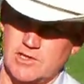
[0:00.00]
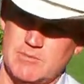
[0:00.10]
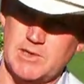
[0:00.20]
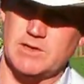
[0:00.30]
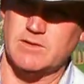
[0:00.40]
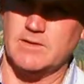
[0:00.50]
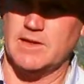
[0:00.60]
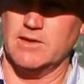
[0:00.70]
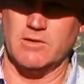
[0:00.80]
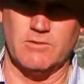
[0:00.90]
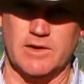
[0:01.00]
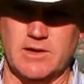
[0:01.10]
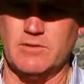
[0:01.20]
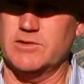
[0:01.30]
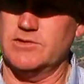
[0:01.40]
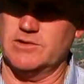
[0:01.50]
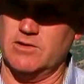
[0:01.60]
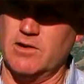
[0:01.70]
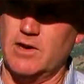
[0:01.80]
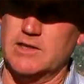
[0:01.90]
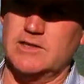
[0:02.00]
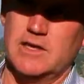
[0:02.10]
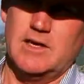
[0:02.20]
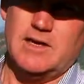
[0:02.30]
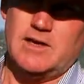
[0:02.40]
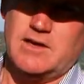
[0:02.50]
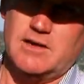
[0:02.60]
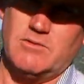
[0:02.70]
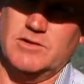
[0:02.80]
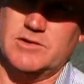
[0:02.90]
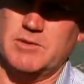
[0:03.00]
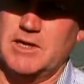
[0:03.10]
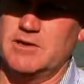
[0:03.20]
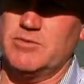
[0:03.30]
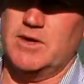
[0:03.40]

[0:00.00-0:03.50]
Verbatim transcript: sheeping thing over here, which is across, uh, we're spending